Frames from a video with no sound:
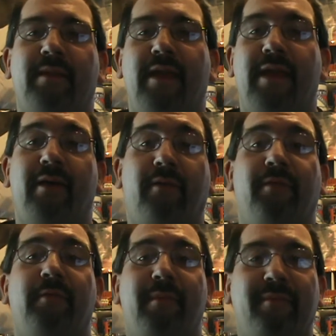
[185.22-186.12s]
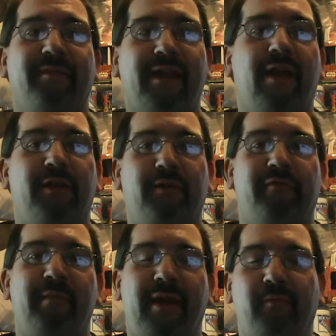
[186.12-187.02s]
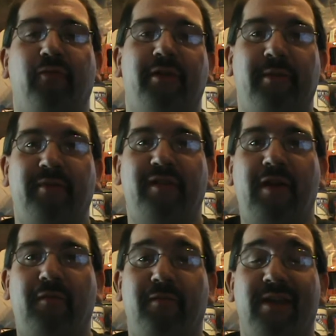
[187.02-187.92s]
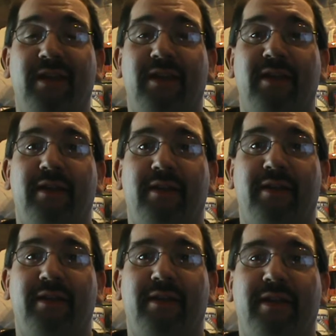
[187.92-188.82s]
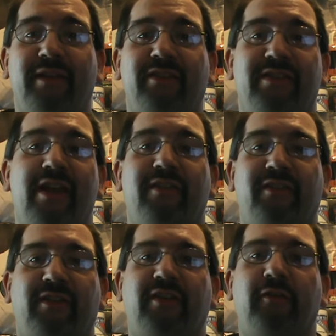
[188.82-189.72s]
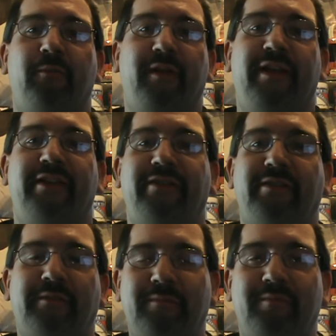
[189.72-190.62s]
Hell, the character of Manborg himself, his death as a human is...